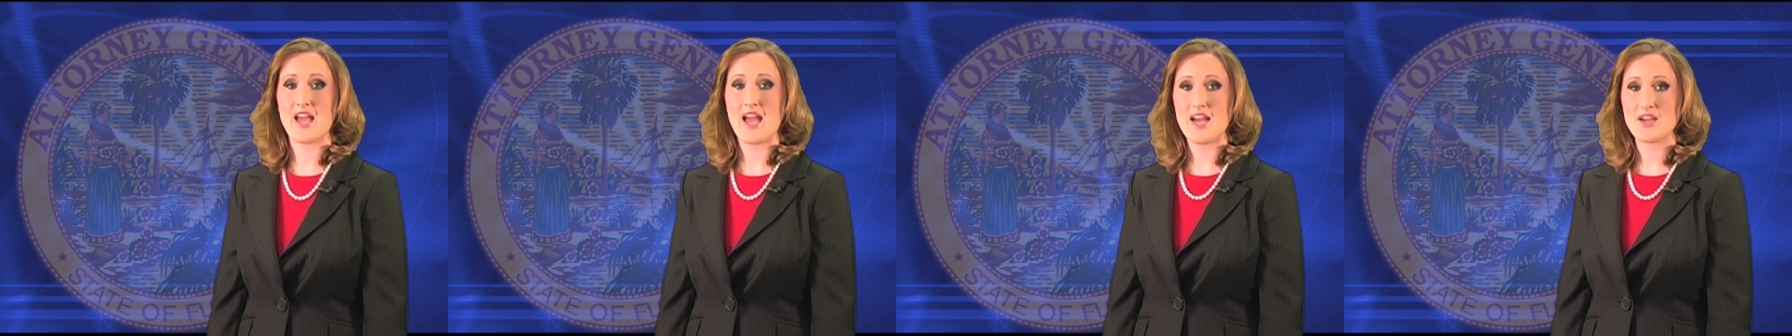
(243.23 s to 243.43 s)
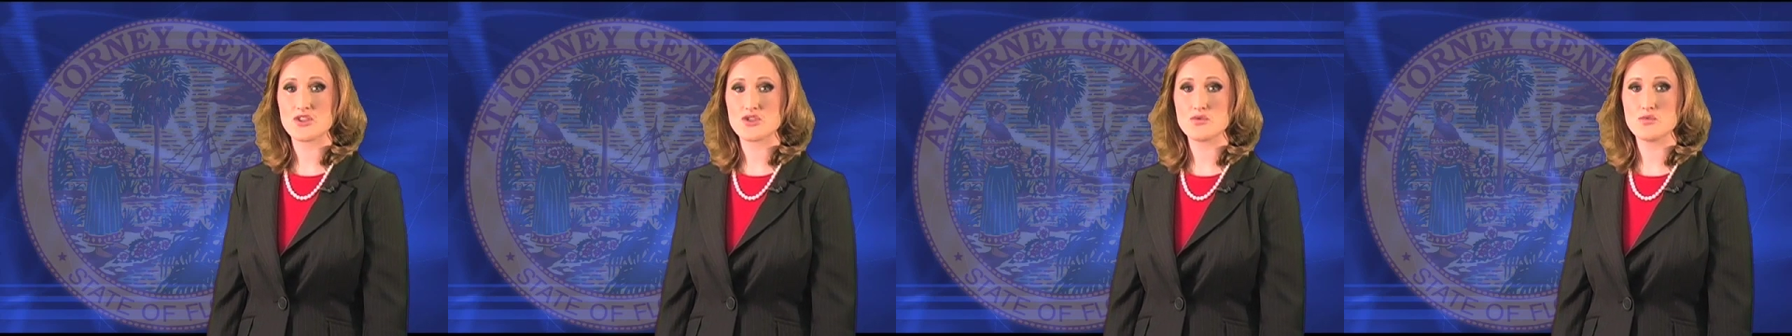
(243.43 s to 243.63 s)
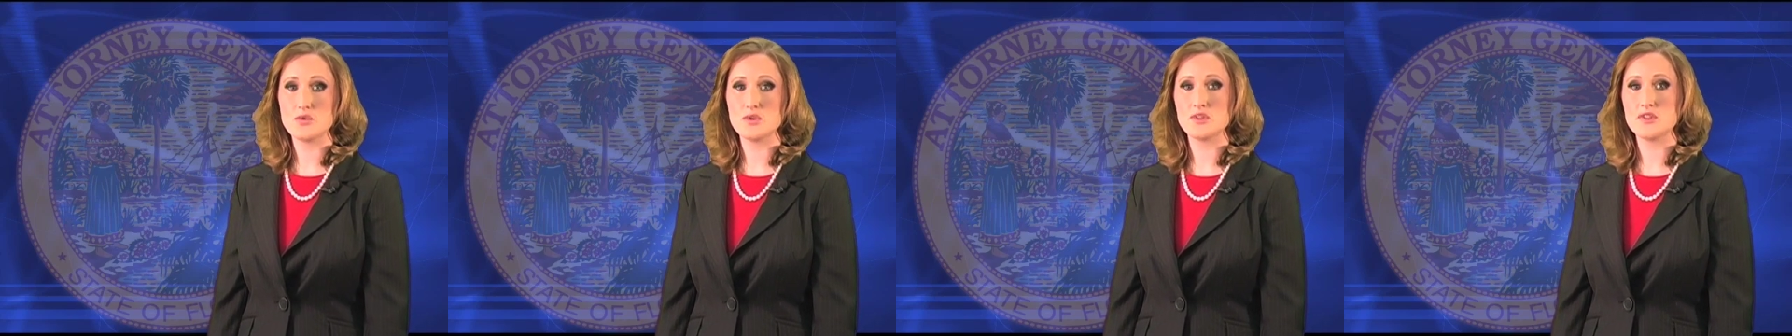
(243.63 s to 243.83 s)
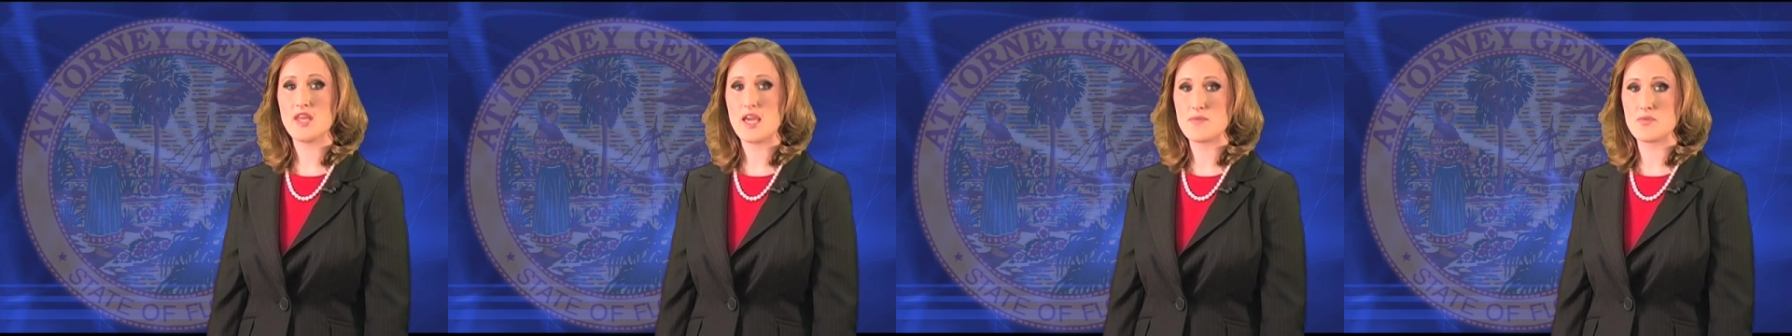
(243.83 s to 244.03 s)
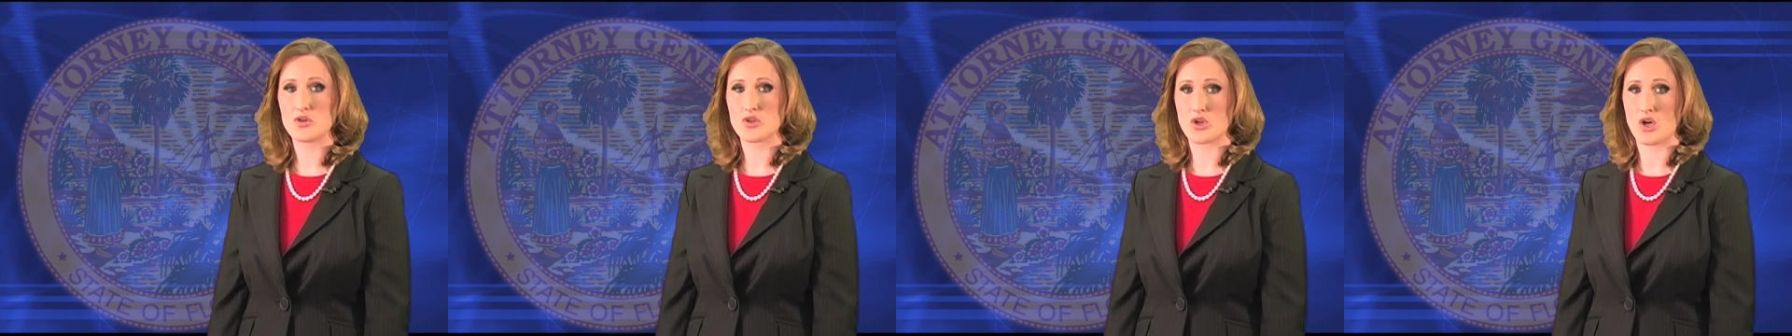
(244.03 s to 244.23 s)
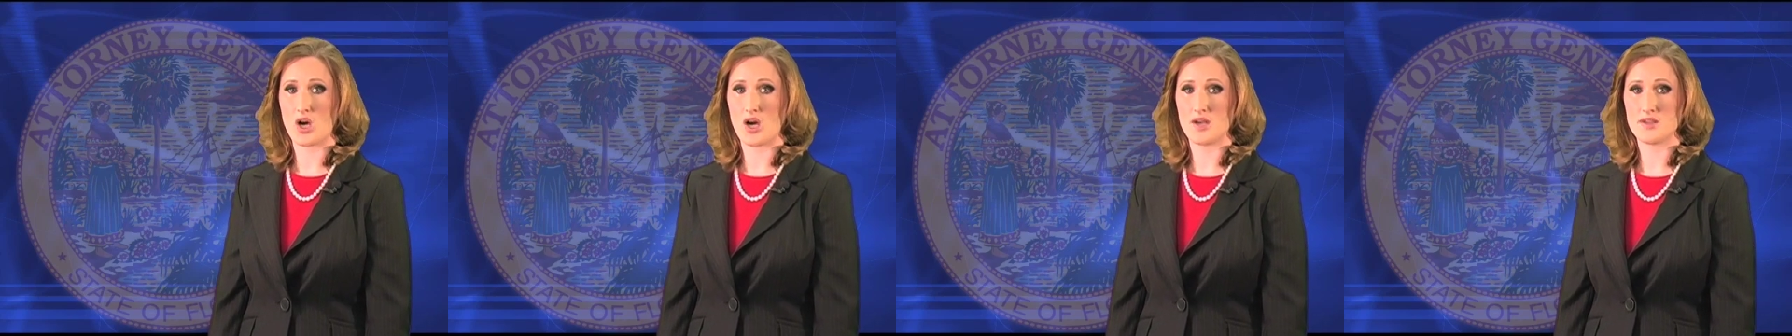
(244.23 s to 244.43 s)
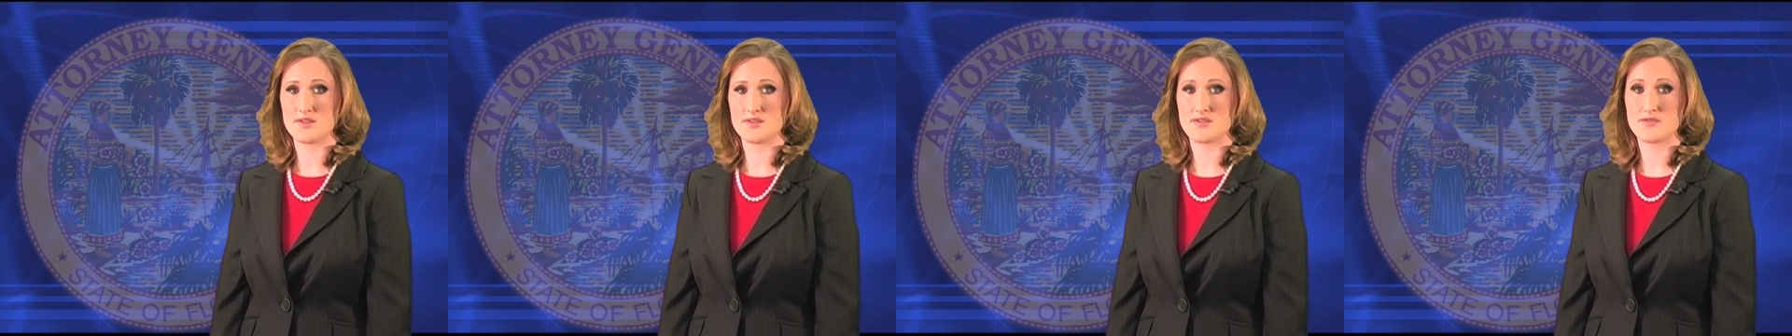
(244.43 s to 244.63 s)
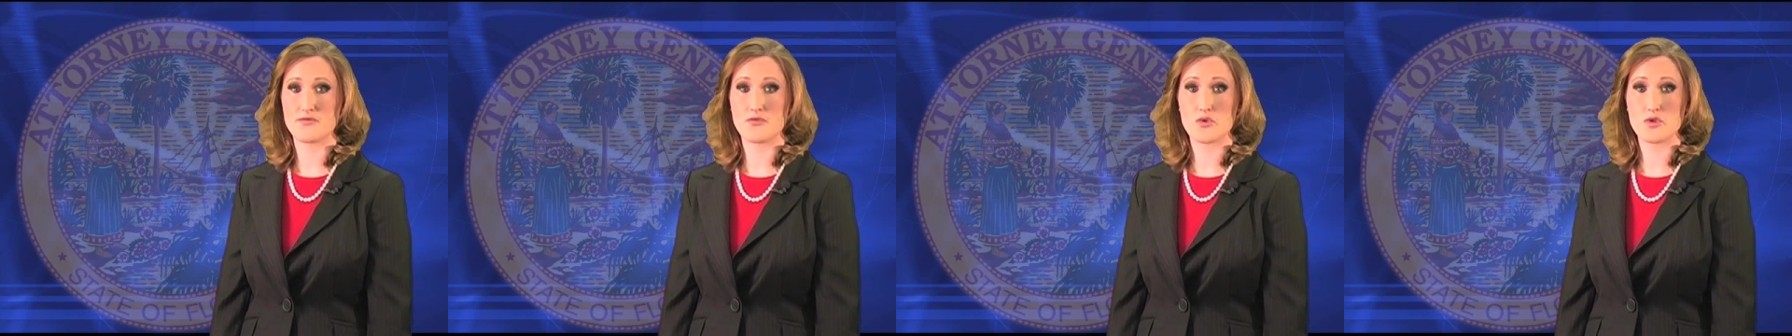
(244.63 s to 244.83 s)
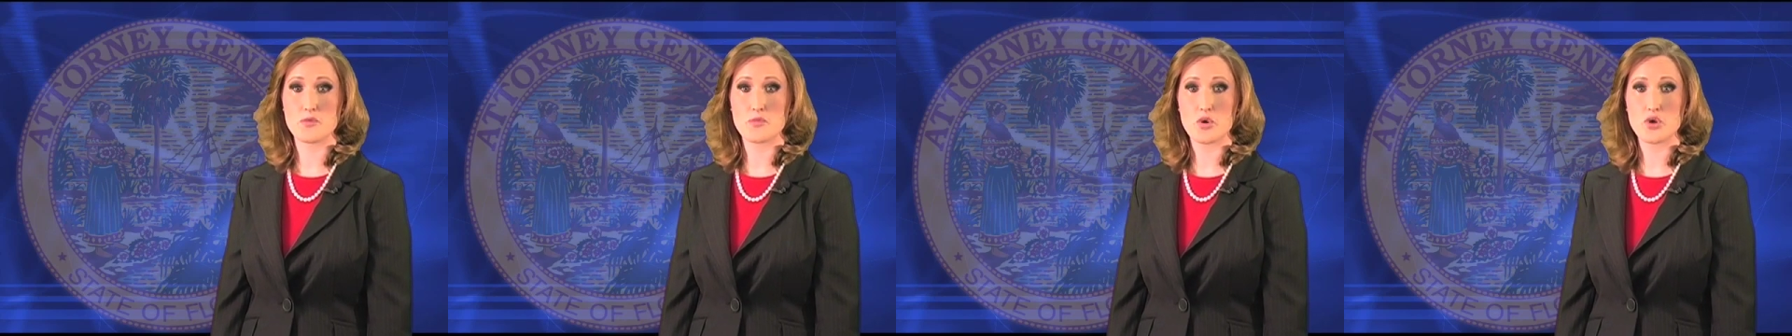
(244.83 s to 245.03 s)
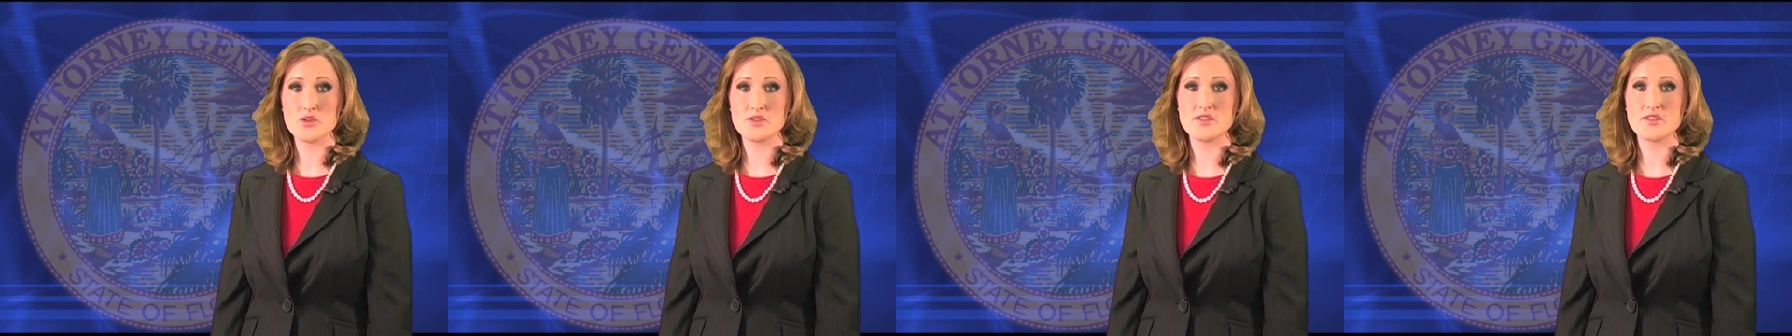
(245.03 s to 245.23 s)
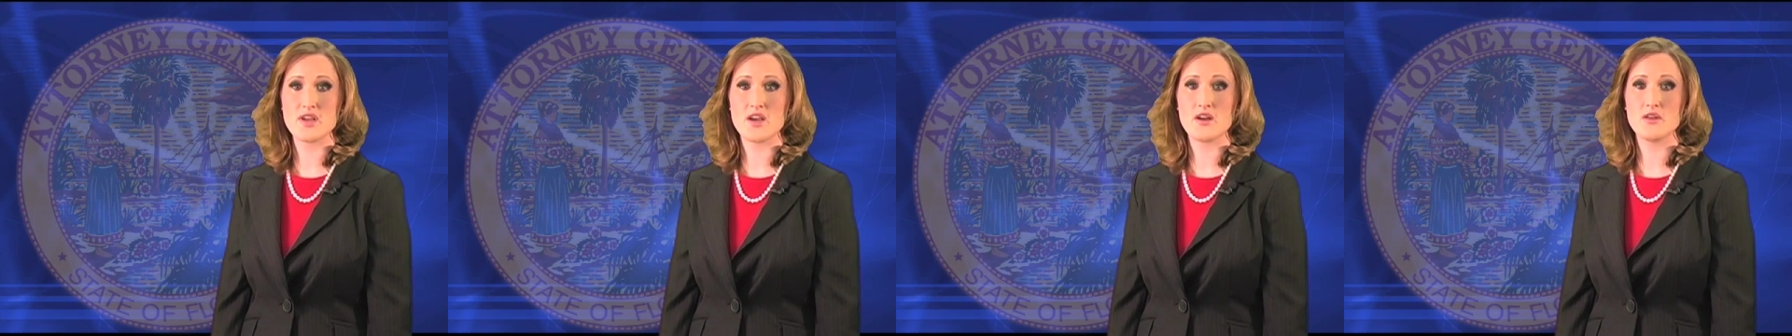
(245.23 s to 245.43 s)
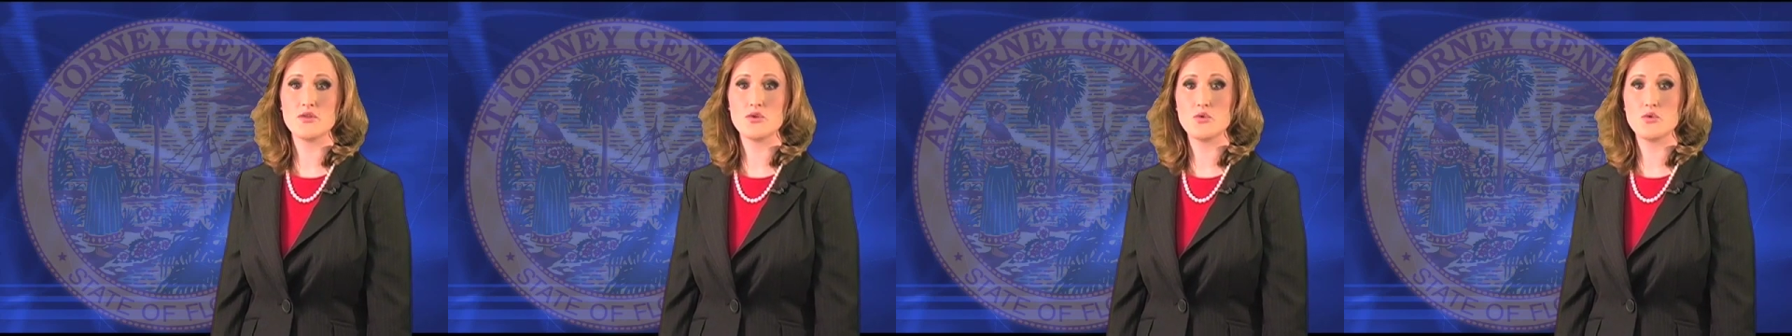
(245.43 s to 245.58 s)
actual labor costs for the personnel